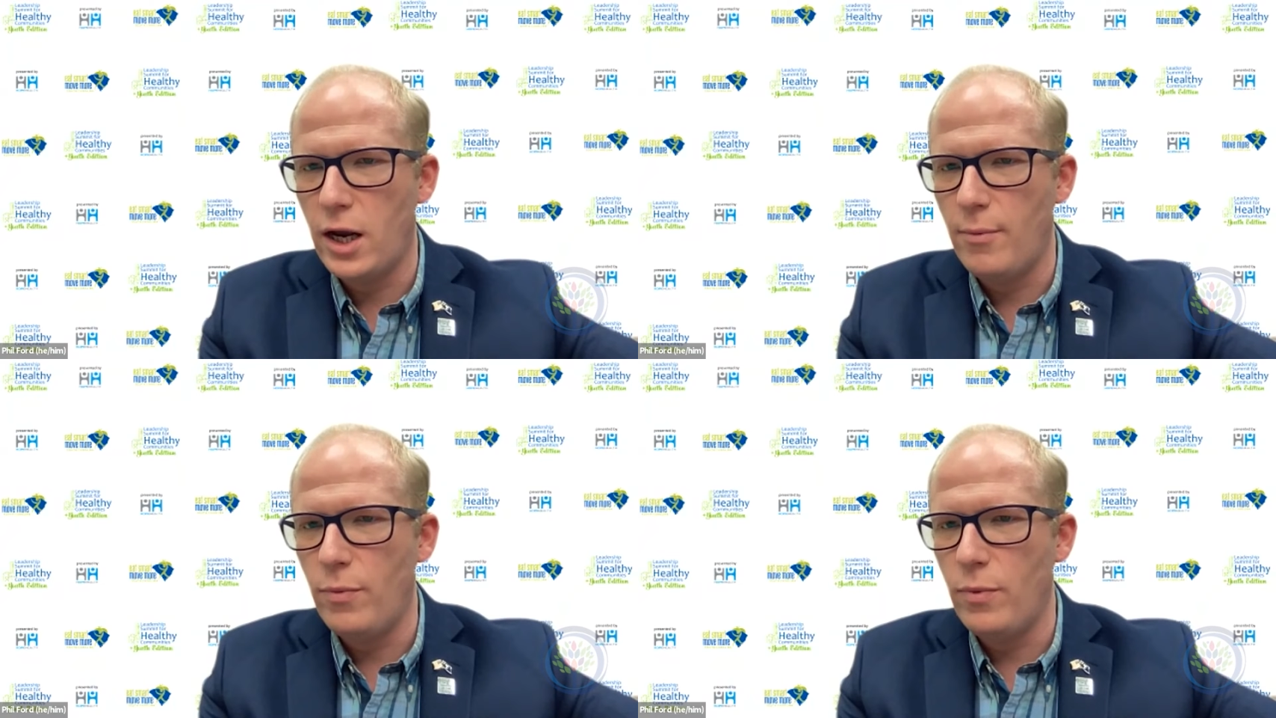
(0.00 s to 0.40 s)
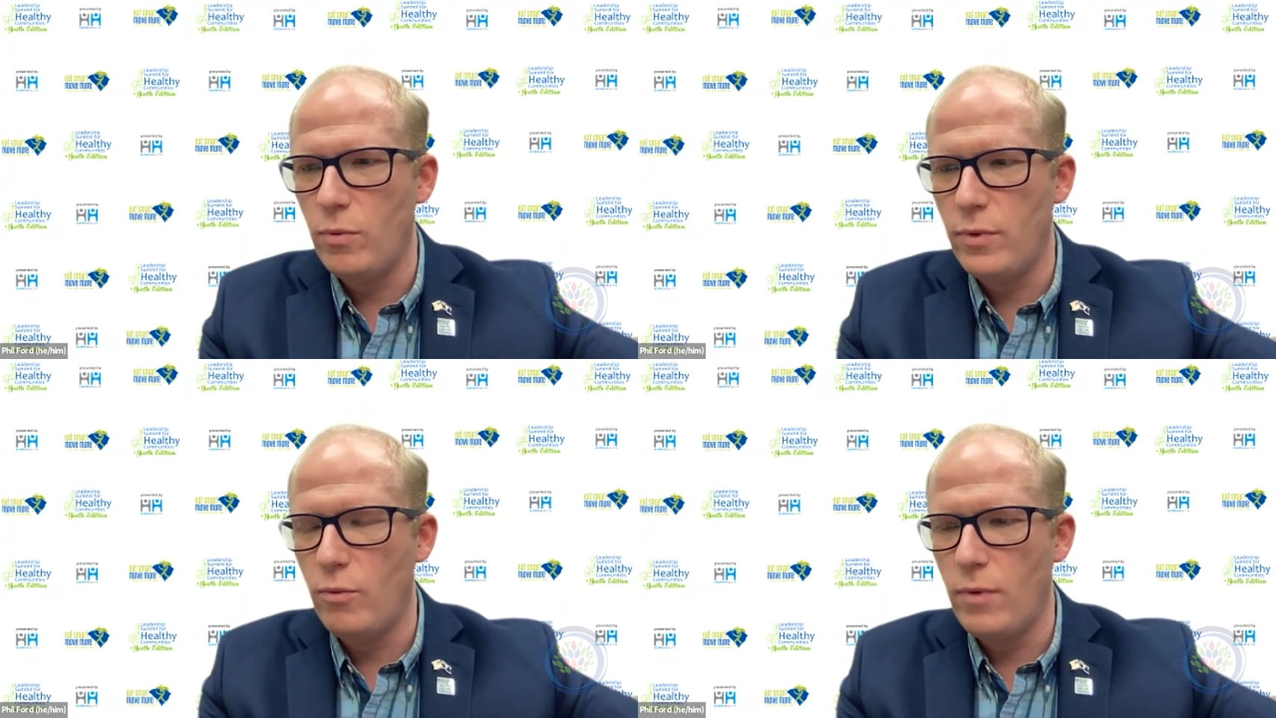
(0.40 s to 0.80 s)

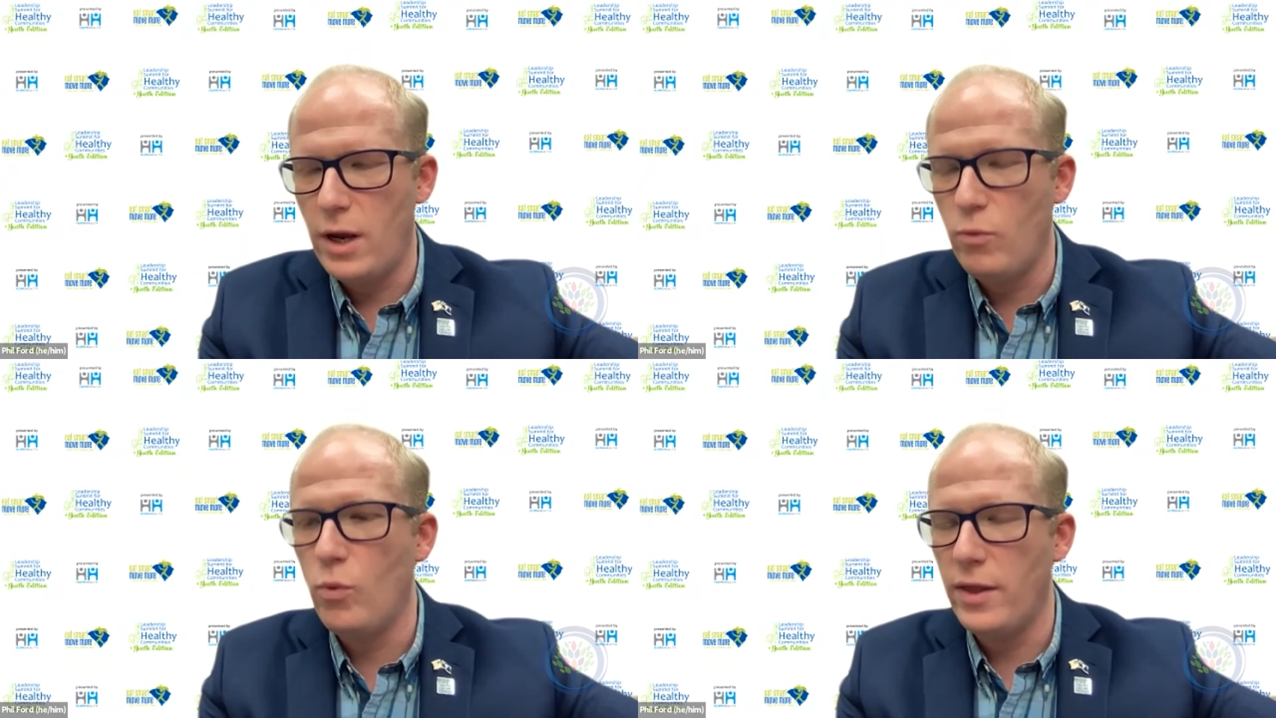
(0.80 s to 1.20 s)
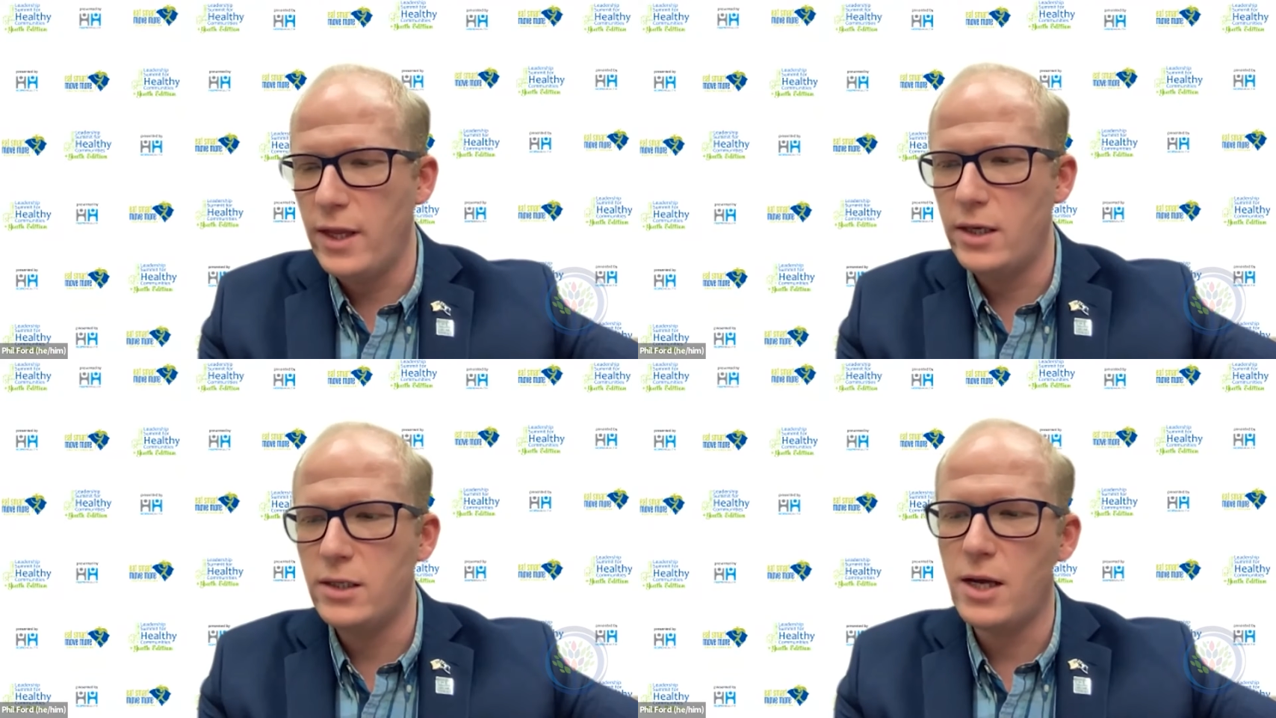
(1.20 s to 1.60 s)
and one
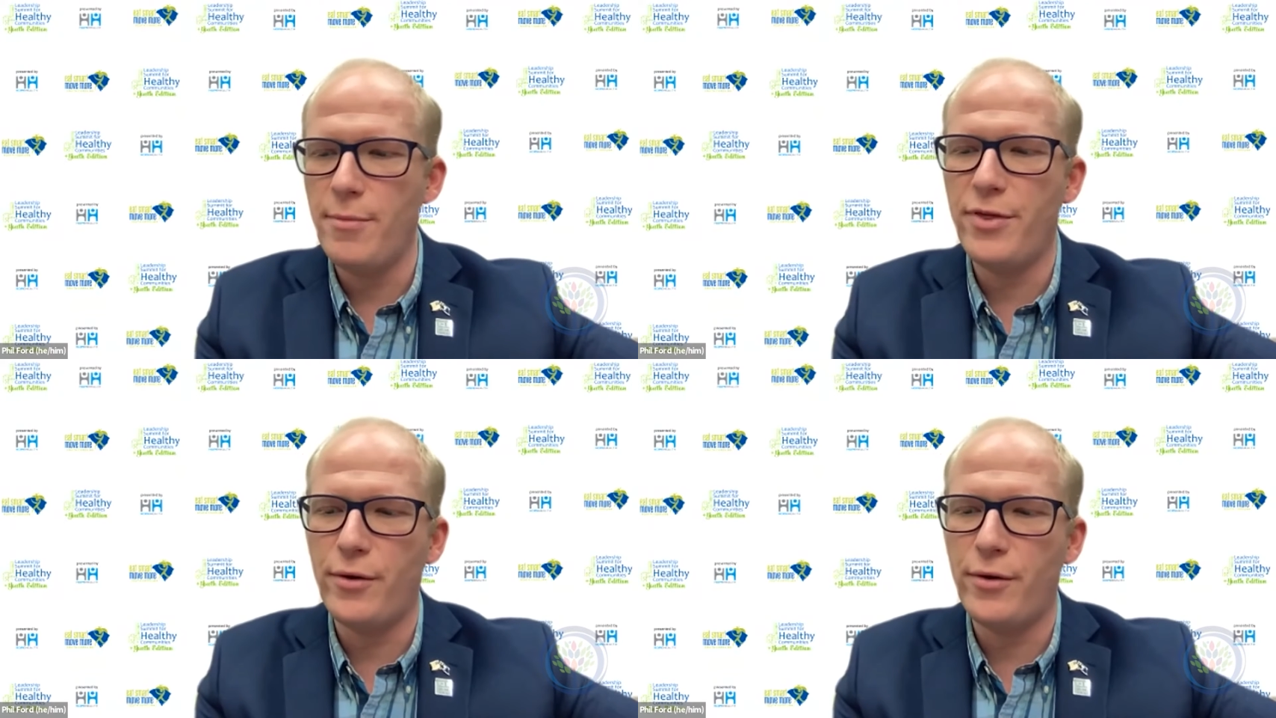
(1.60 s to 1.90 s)
that has come